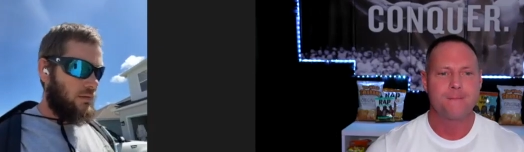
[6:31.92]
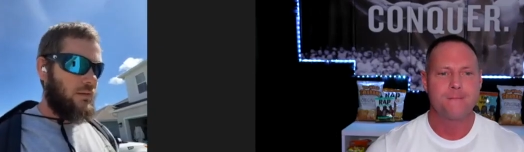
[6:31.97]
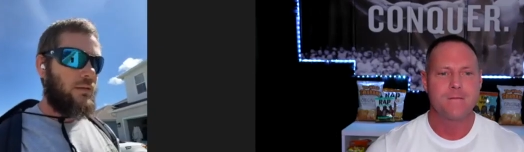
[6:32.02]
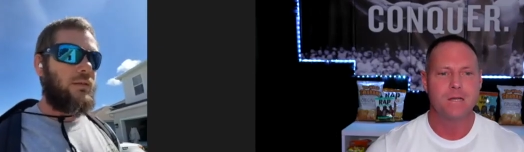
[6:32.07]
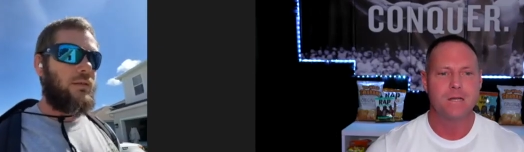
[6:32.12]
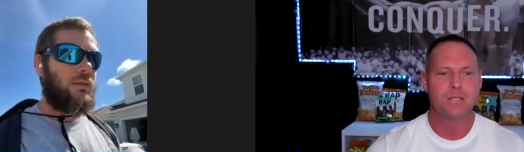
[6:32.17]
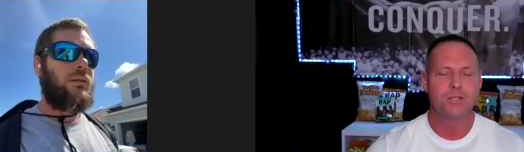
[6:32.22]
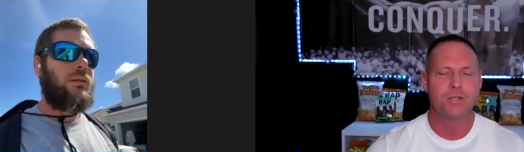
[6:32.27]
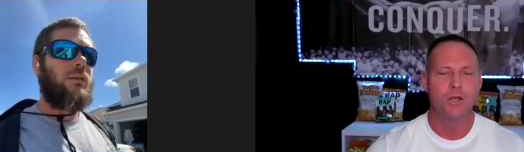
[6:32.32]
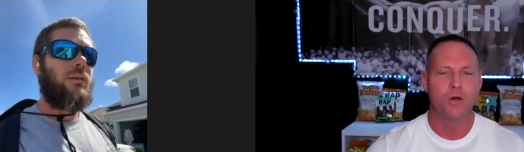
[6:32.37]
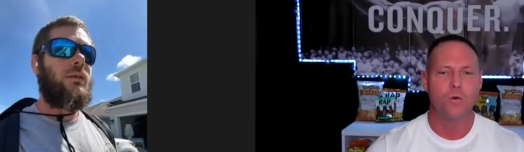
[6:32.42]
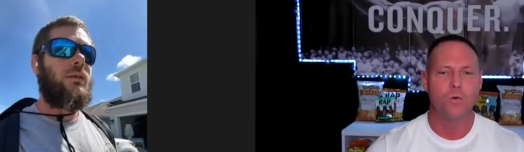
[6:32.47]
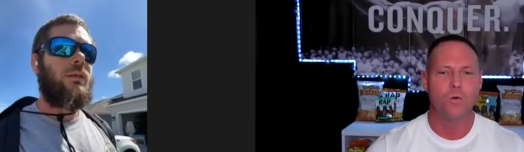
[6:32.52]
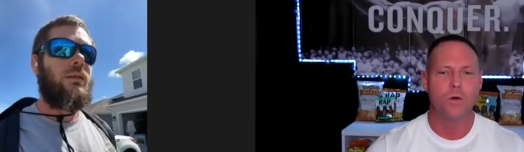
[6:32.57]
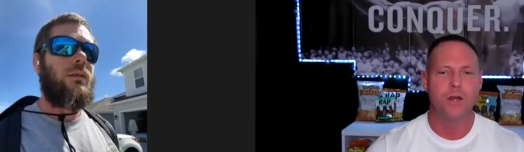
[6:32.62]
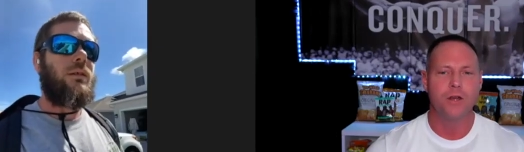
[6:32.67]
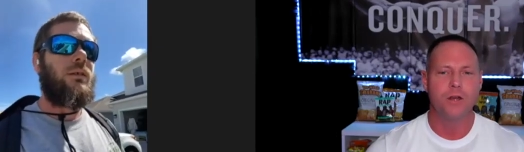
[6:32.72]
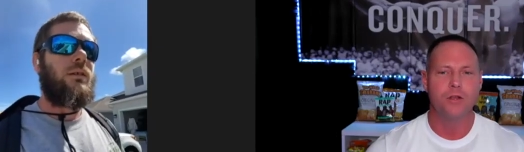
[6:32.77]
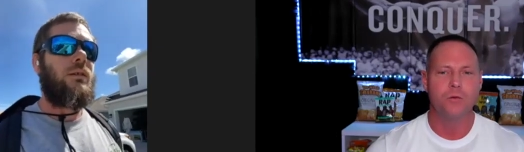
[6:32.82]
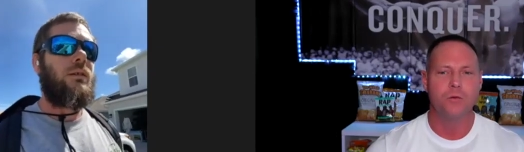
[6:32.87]
Speaker 1: so
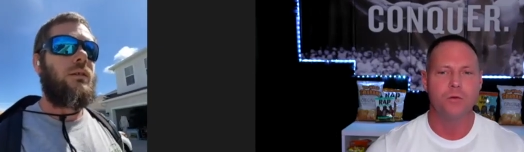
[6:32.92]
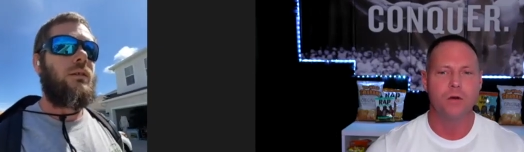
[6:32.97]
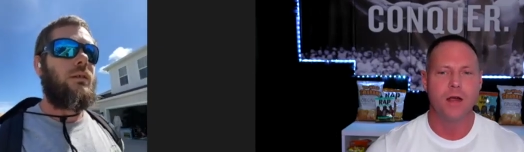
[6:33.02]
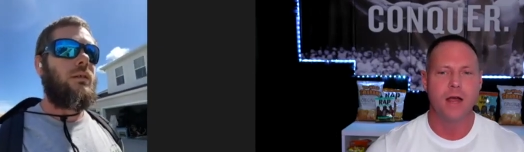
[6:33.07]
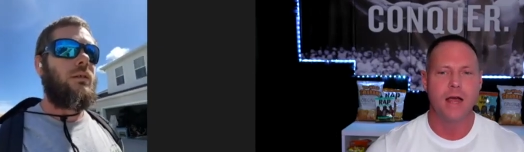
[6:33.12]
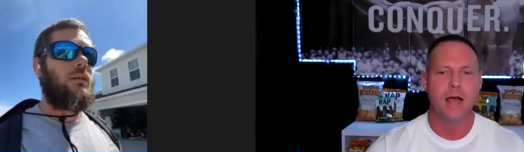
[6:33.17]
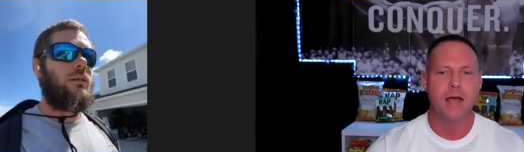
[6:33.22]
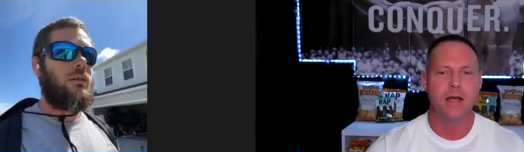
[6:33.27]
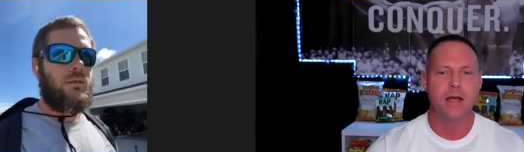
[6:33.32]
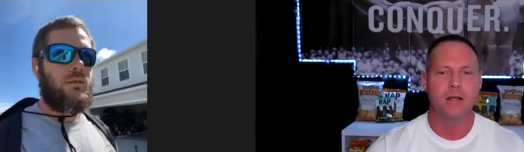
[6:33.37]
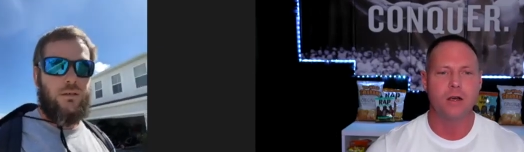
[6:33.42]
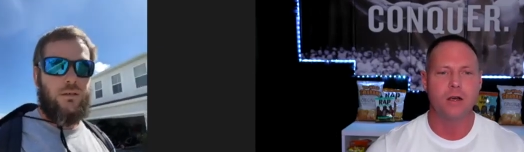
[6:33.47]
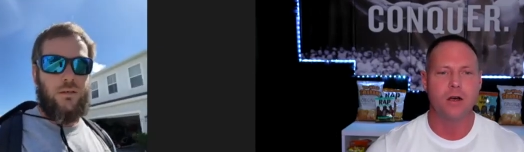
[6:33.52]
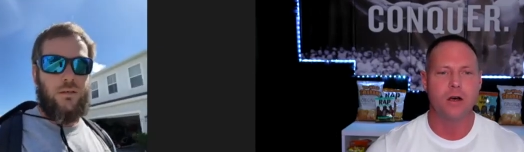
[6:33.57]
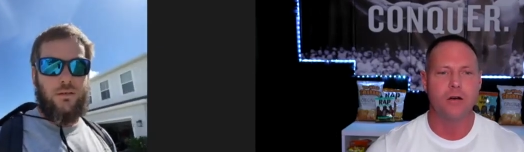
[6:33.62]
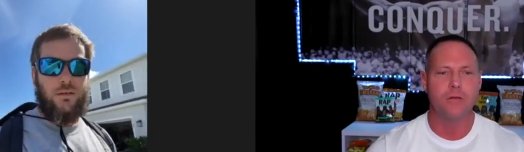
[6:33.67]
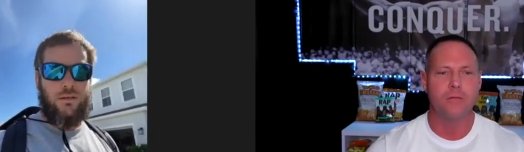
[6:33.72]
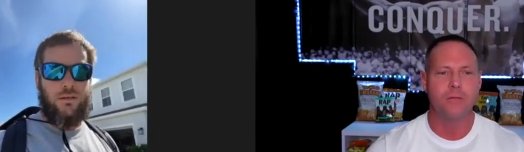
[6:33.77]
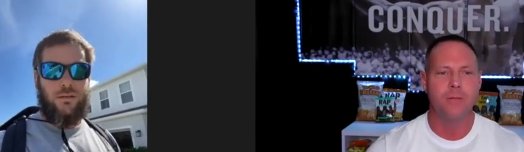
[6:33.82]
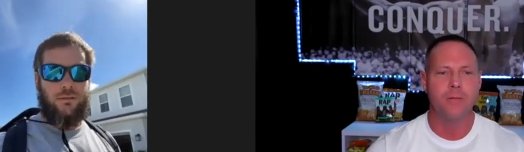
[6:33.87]
when you were at
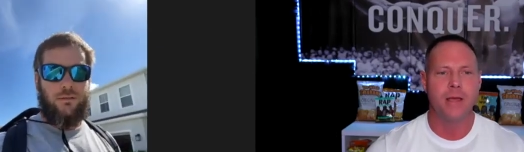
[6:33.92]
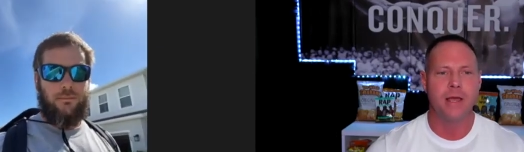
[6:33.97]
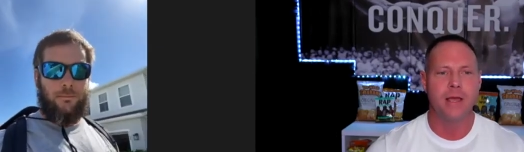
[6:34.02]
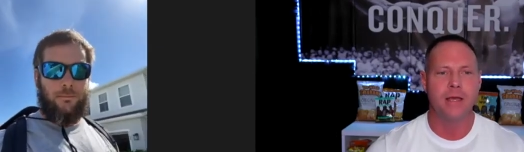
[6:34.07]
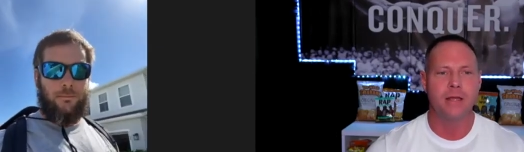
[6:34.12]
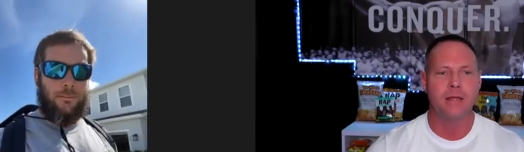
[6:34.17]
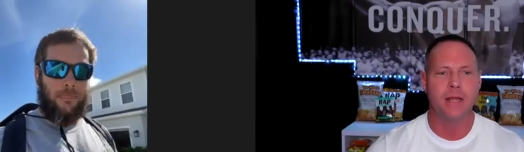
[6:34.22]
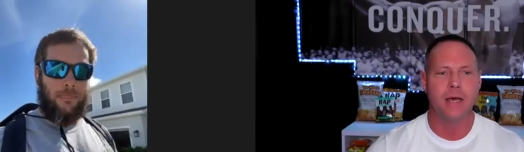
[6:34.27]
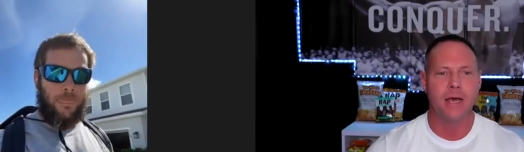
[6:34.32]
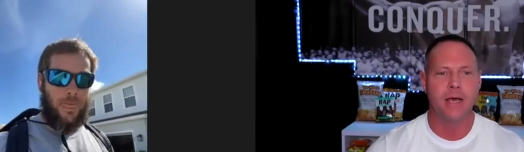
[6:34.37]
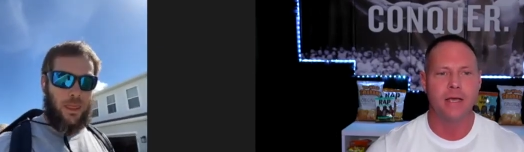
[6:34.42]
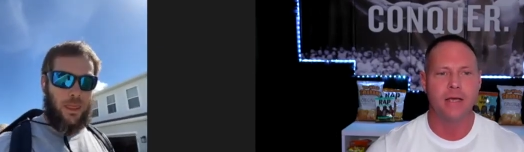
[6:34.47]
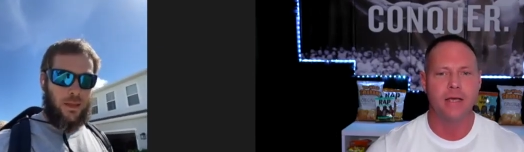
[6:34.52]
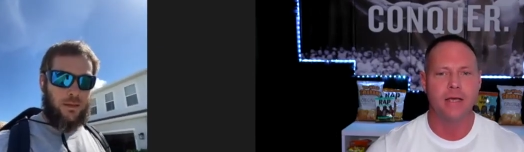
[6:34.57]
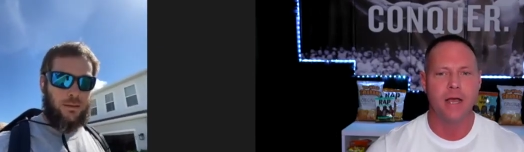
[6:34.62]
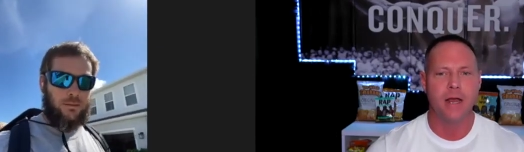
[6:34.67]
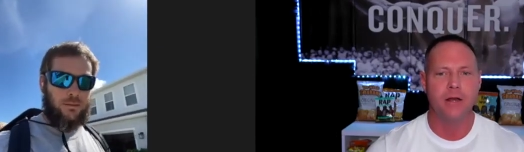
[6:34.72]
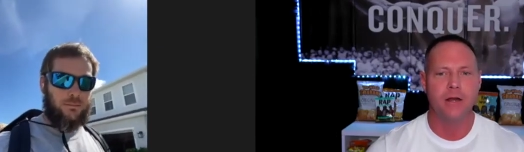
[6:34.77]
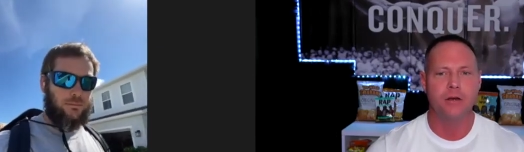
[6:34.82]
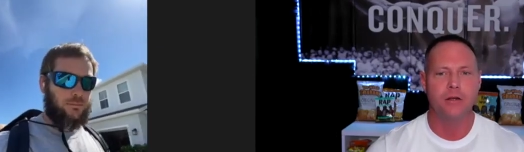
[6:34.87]
Gulf, man, like
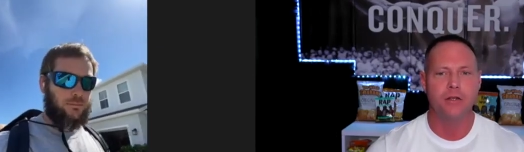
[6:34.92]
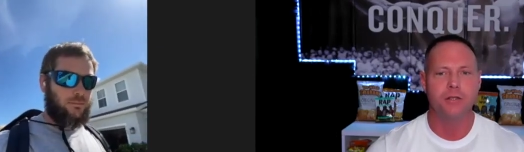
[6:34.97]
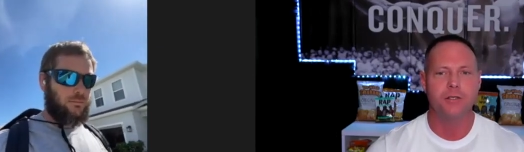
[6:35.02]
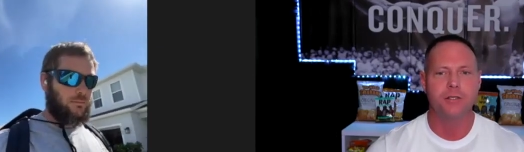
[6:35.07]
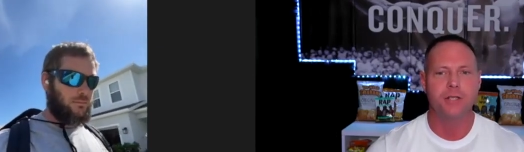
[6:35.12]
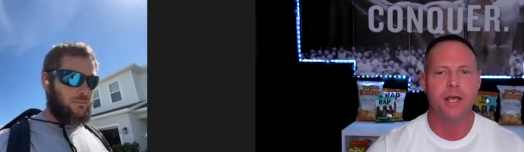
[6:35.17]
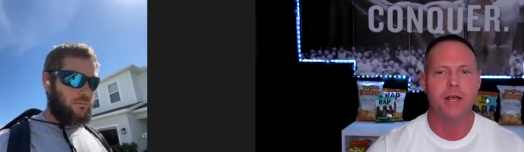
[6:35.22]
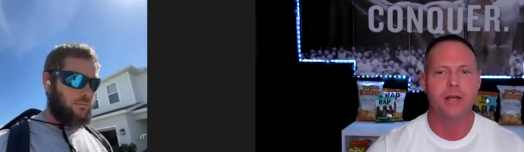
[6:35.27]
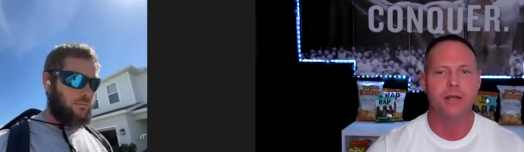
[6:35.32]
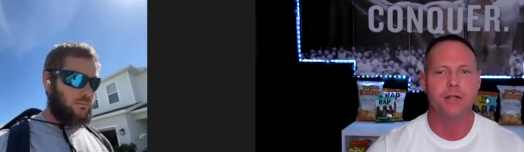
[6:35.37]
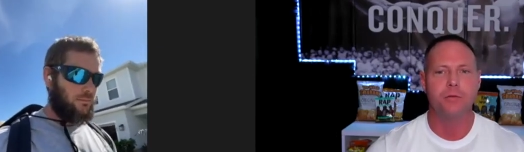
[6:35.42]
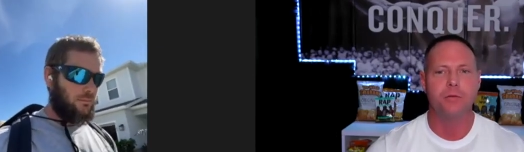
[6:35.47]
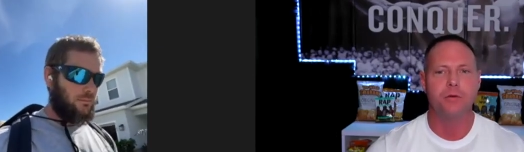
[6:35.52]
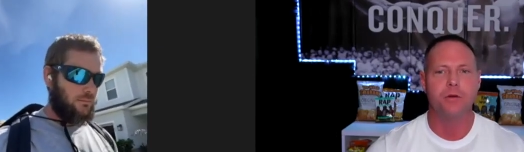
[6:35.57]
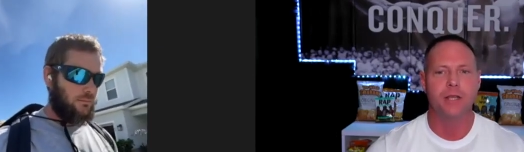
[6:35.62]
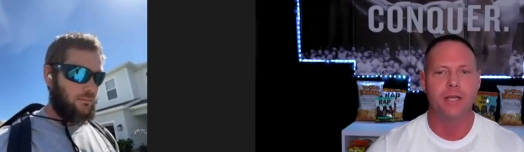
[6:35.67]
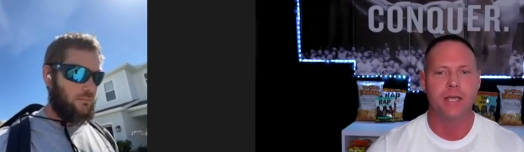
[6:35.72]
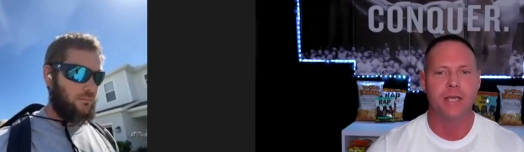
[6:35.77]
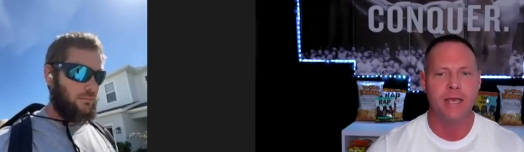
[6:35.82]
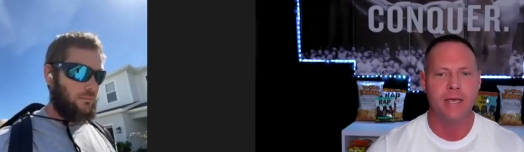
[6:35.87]
I know you said you were
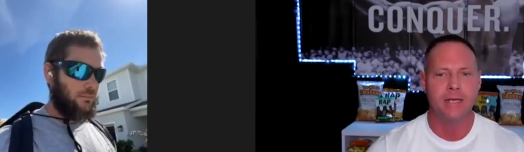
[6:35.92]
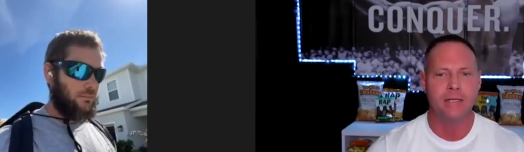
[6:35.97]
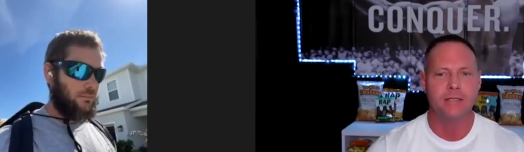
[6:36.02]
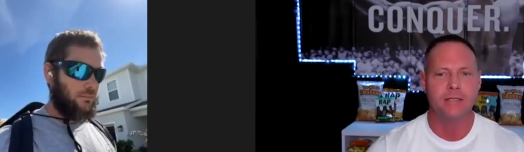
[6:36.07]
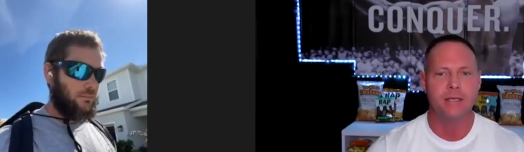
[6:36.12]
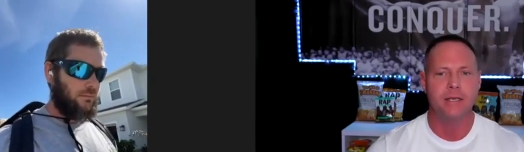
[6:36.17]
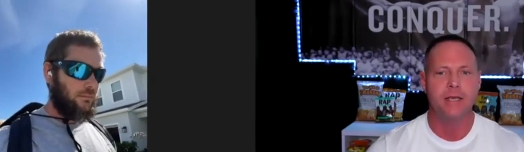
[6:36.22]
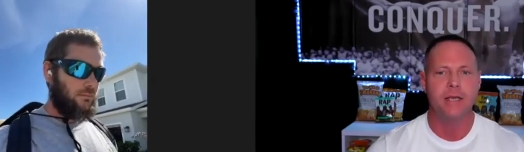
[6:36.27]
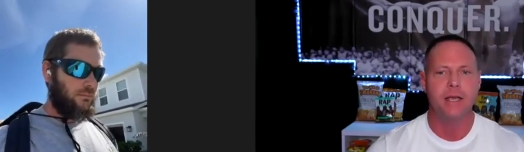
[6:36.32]
the canteen